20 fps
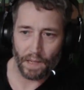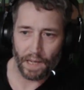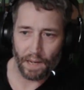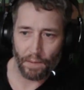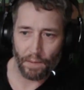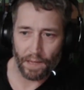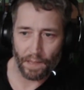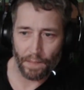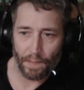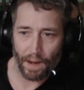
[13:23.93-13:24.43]
we
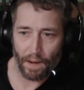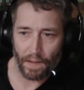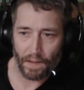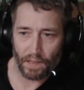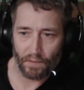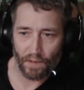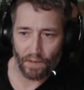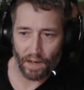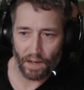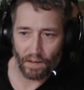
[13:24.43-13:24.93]
can power this
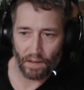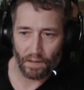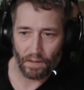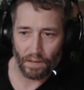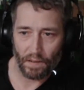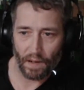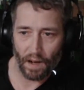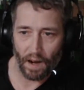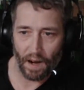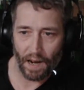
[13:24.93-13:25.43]
rail.
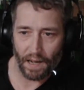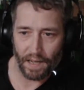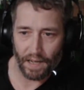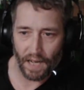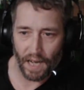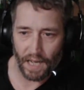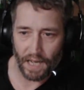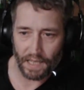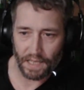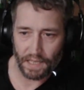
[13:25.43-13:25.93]
Alright,
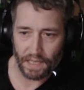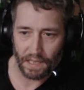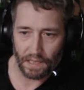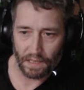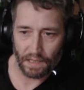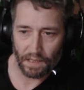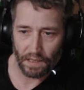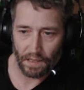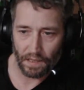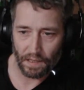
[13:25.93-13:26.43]
nice.
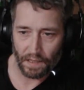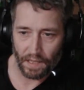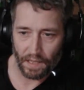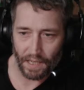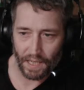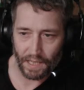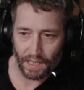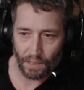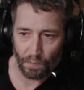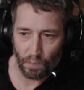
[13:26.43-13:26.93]
And
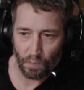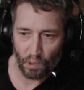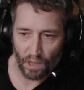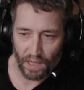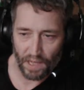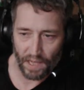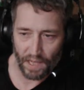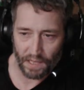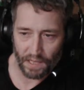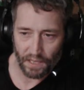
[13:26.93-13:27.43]
that's pretty
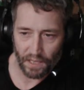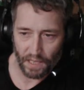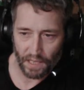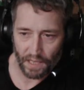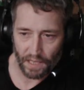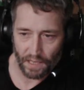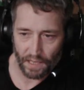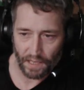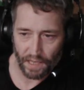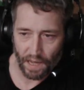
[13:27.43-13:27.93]
nice looking
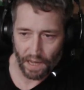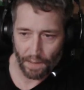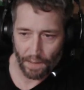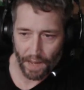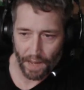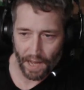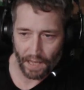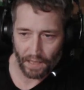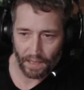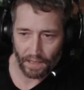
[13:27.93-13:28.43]
and compact.